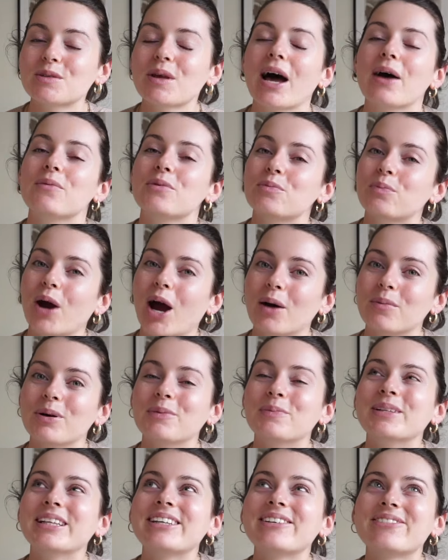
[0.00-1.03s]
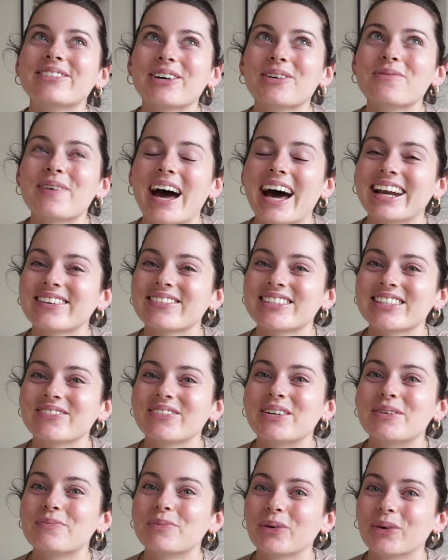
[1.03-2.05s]
I would probably feel bad if
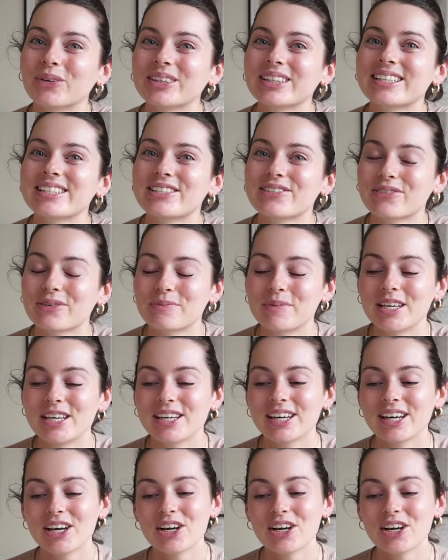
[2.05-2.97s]
someone bought this for me